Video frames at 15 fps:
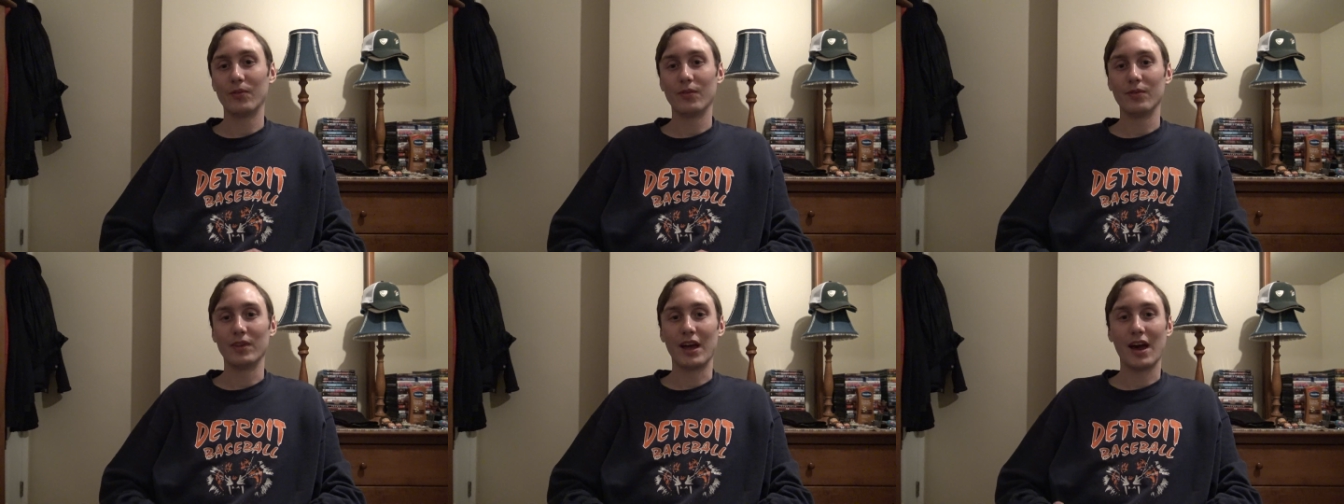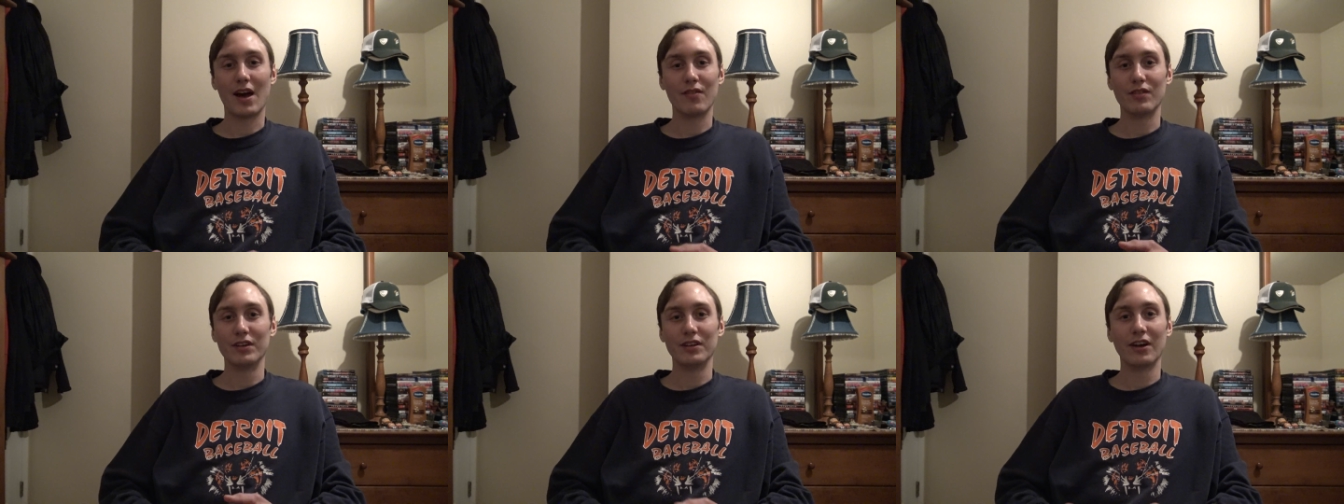they
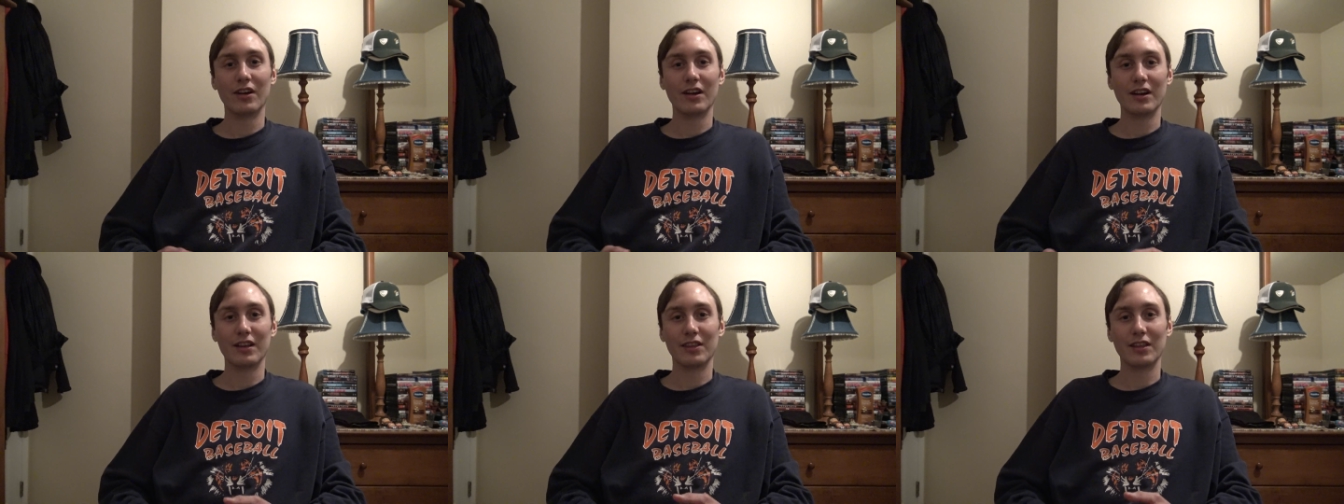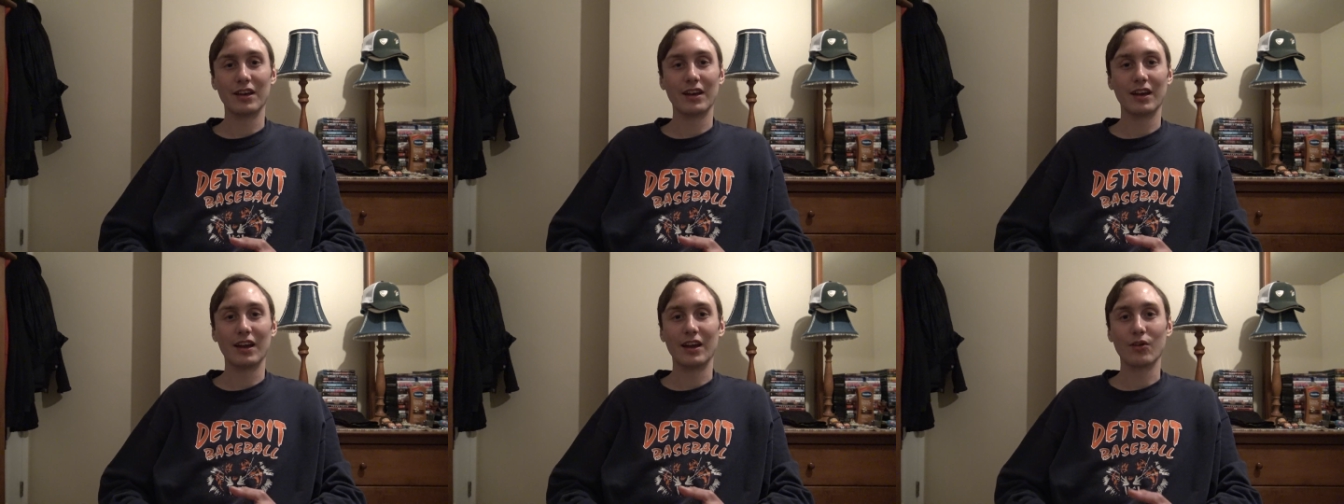haven't done
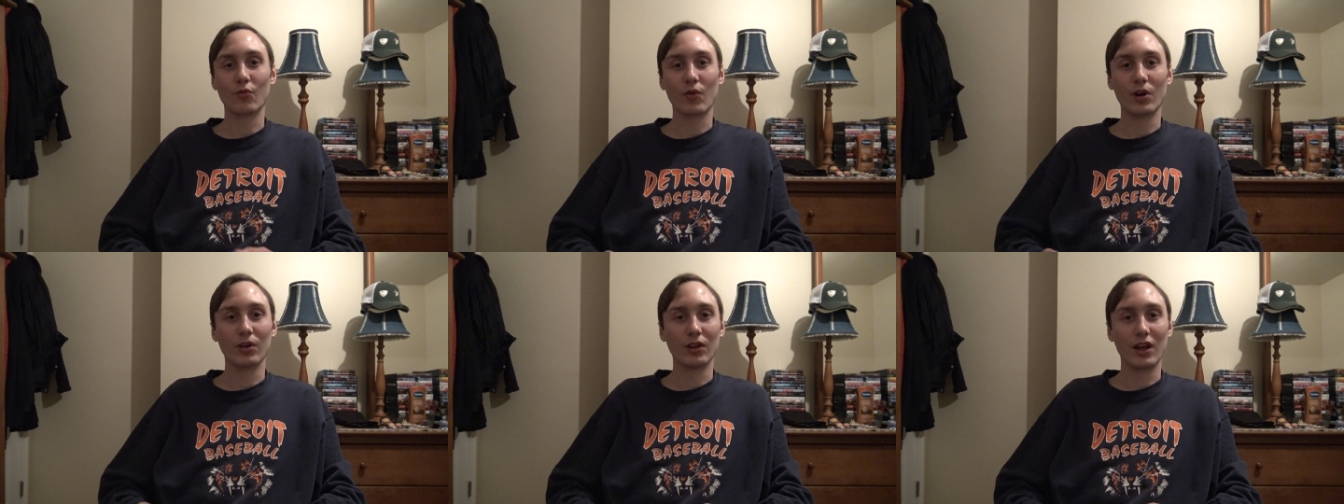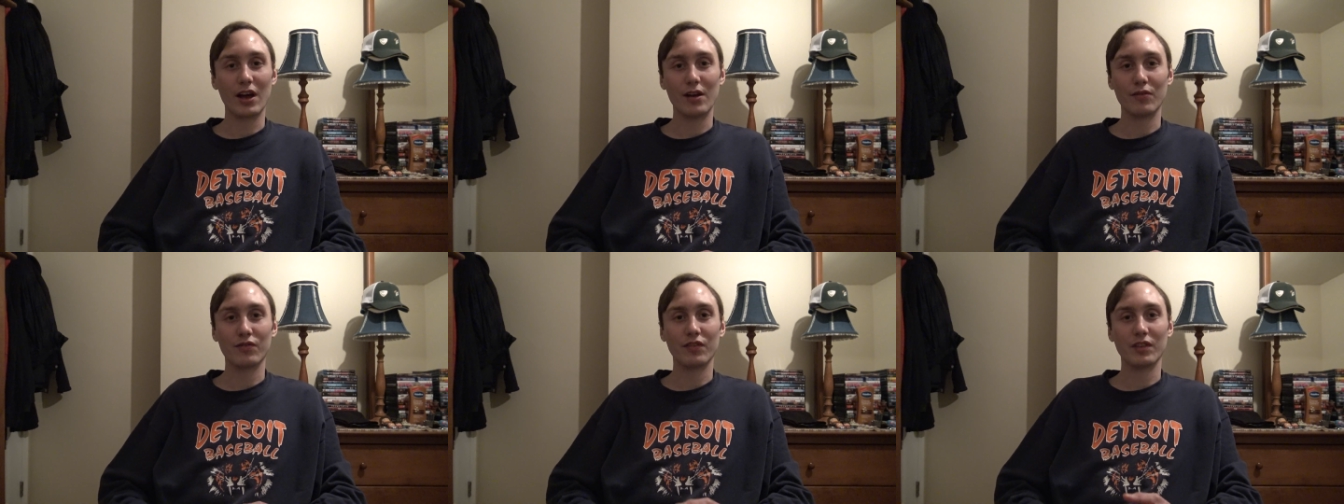anything in real
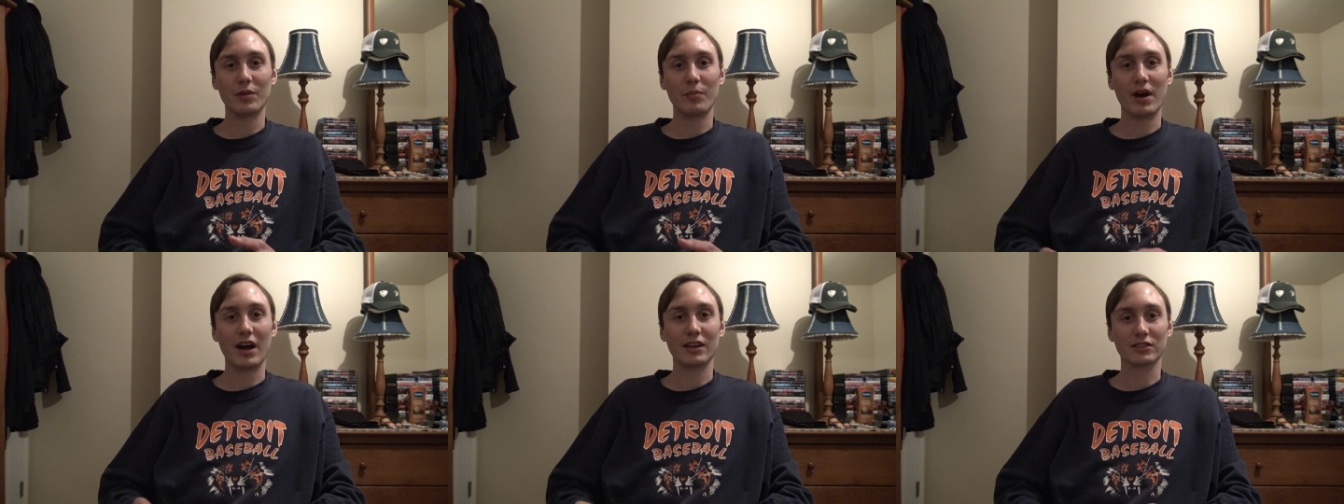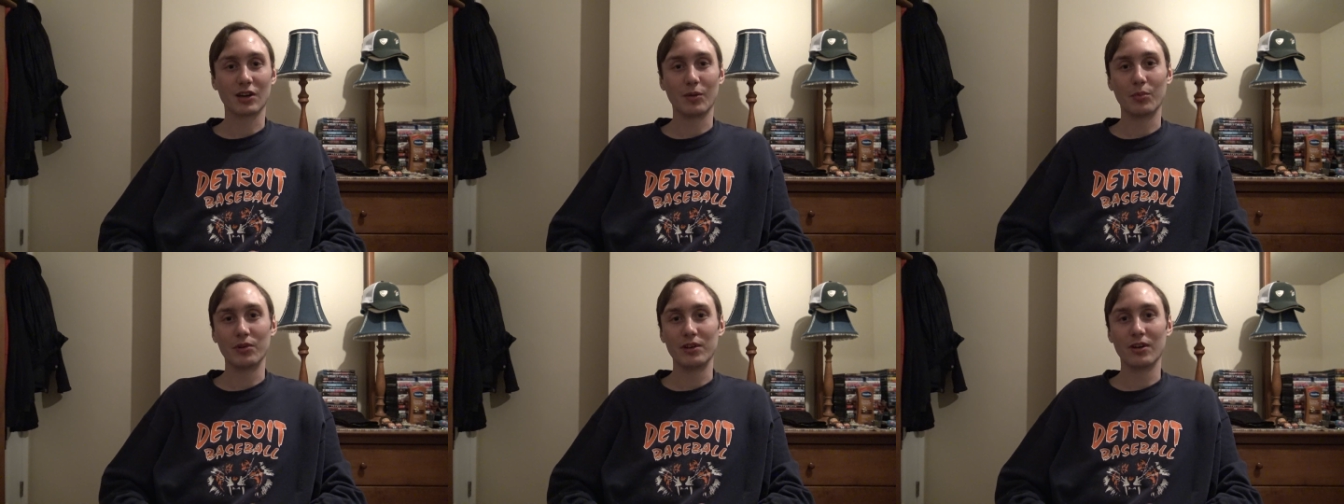life in the past
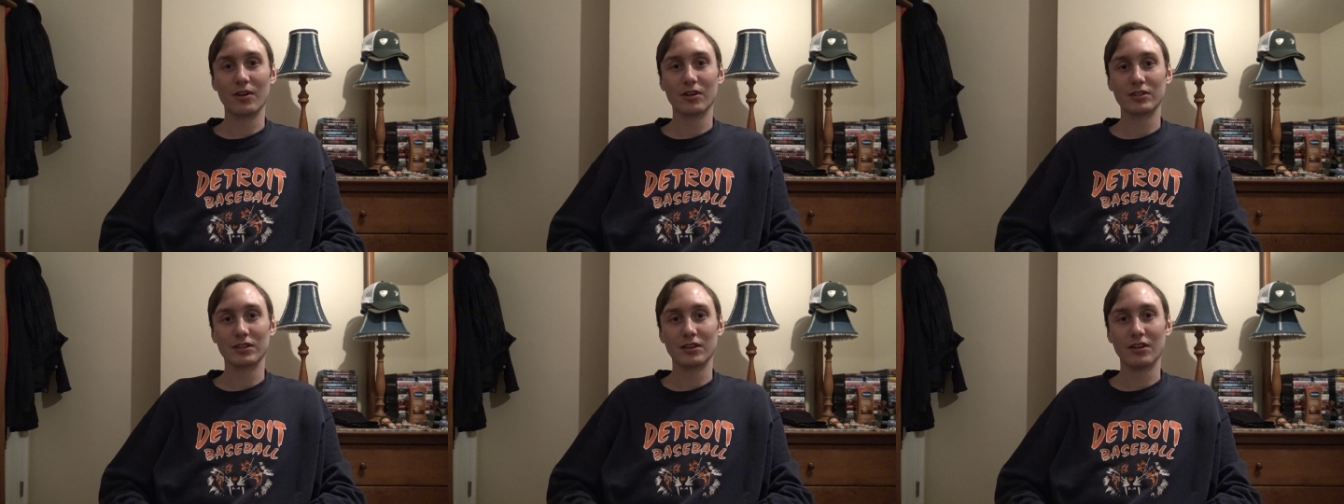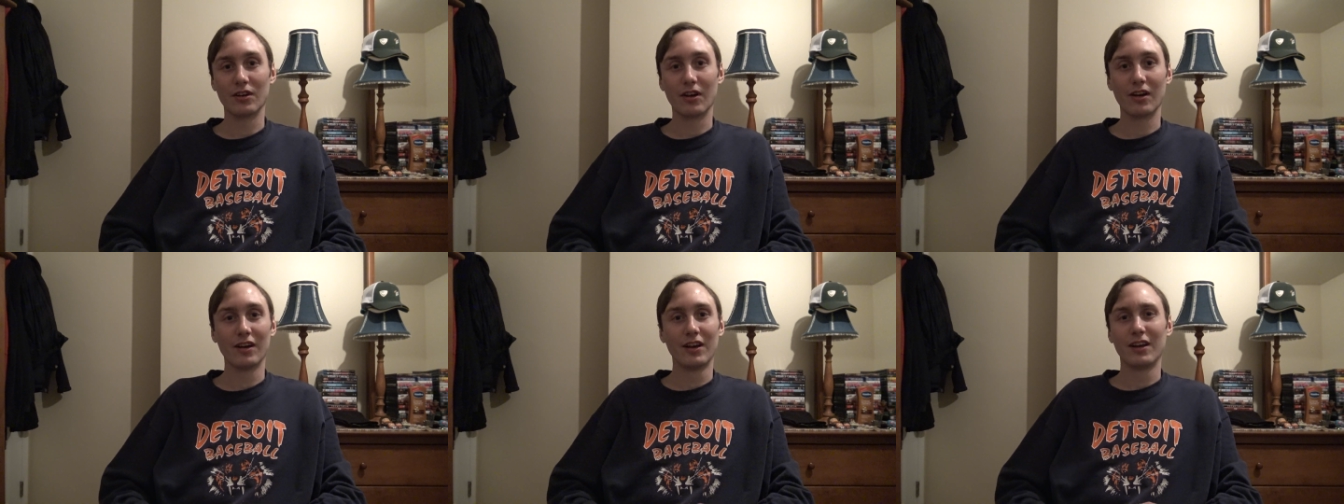couple years, and they're